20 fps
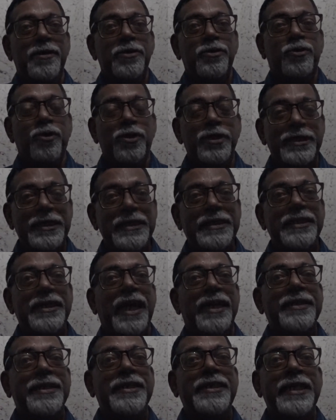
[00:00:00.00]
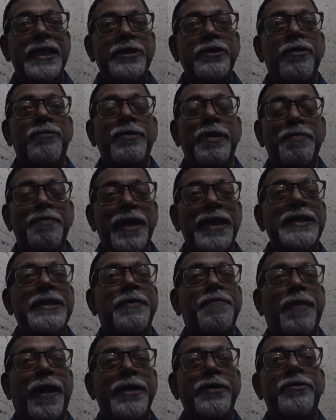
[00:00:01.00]
So this gutter takes out the
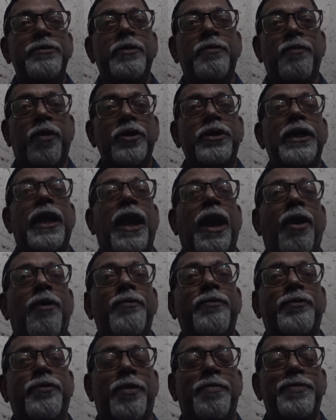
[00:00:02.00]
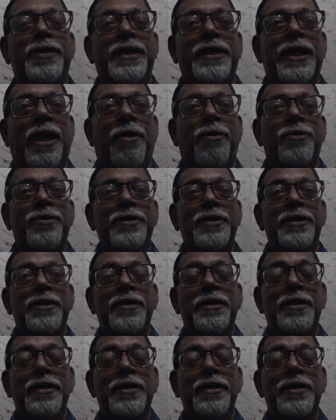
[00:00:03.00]
major part of the water out from the ground.